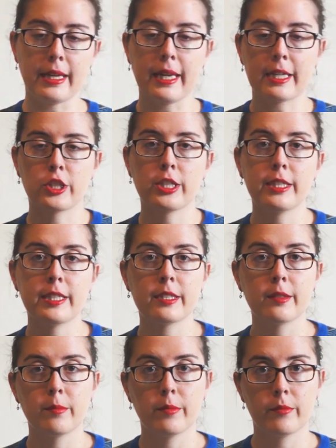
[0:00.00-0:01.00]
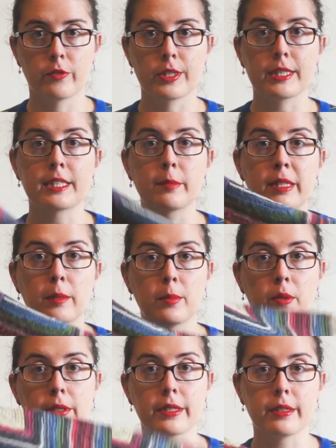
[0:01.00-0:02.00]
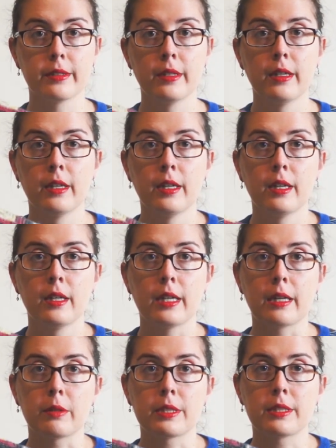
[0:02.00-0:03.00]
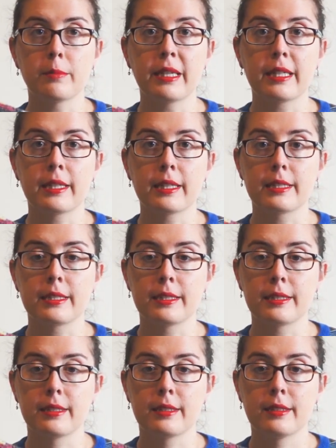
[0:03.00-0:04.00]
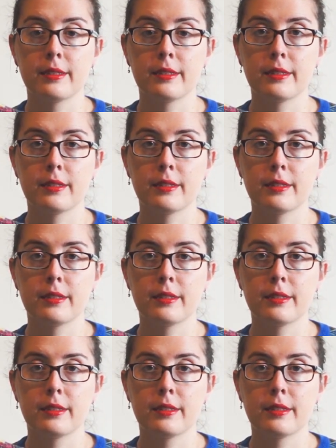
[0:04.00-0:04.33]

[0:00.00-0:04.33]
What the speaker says: I actually need, for this to be the border, I want to make this,